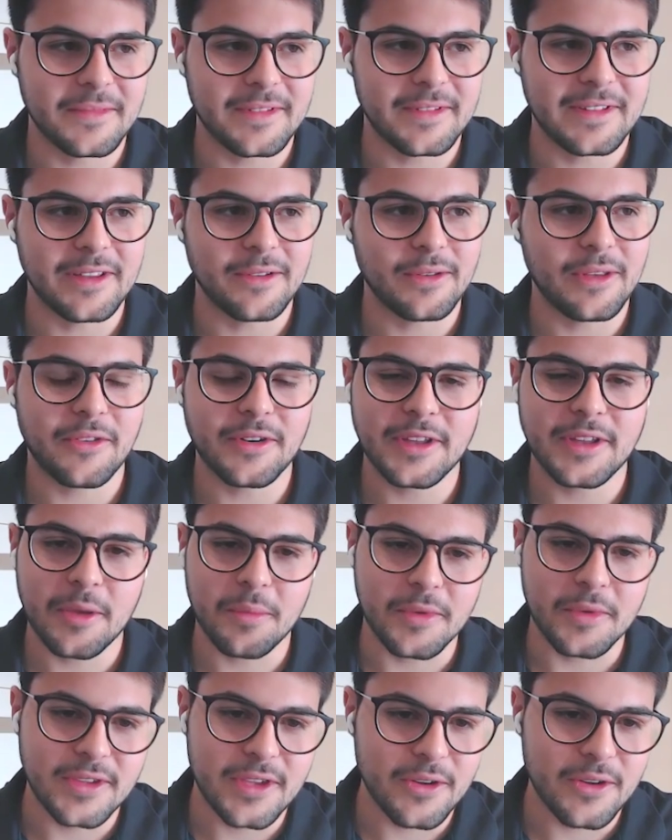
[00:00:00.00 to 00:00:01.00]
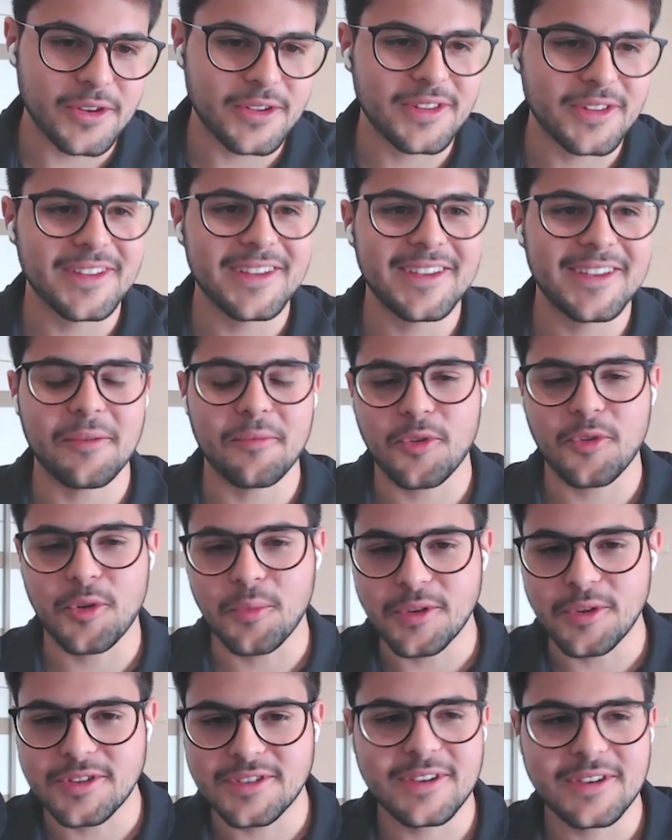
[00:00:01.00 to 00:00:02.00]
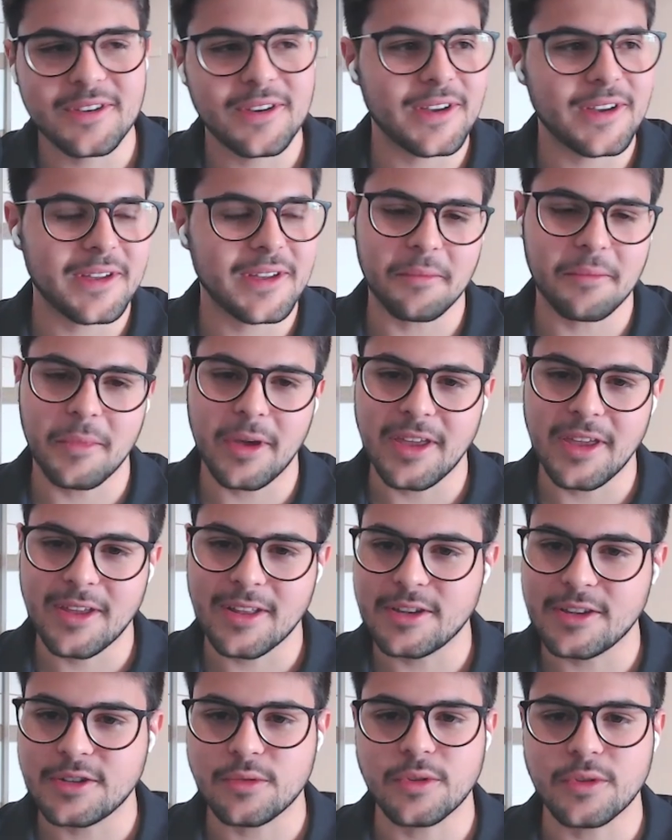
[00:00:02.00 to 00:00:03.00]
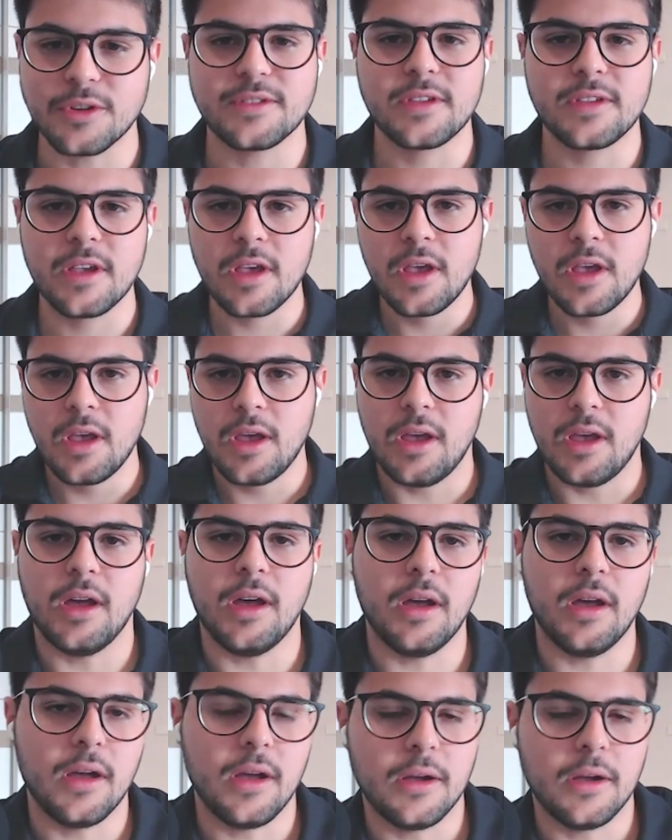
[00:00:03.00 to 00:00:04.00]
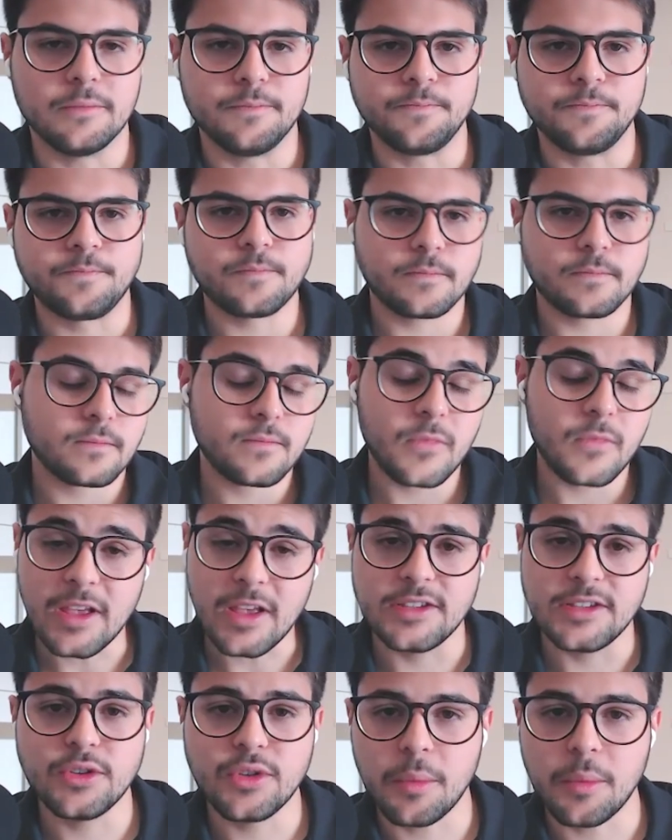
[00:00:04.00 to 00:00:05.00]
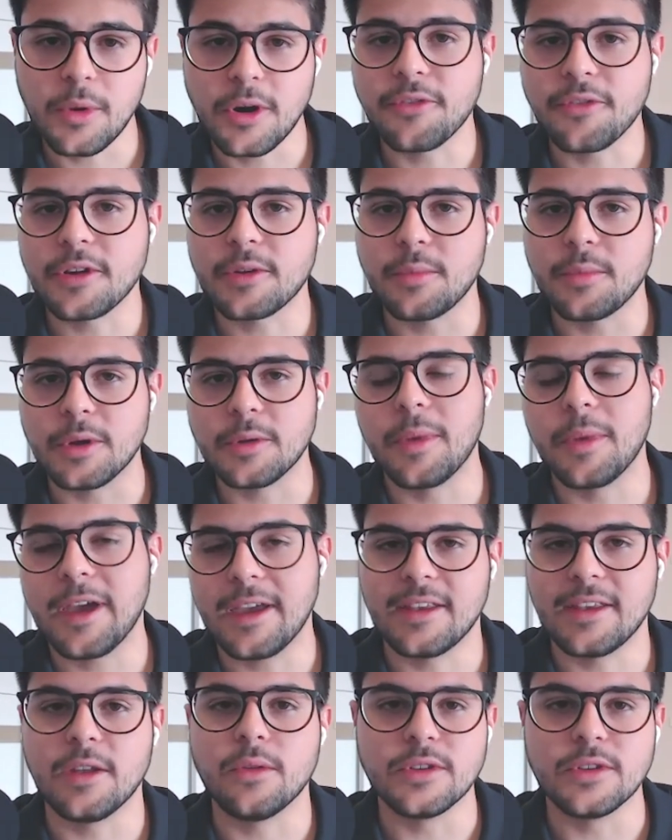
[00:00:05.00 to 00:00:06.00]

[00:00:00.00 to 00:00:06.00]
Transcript: they never take me seriously i'm from brazil I, my english was um still not perfect, but back then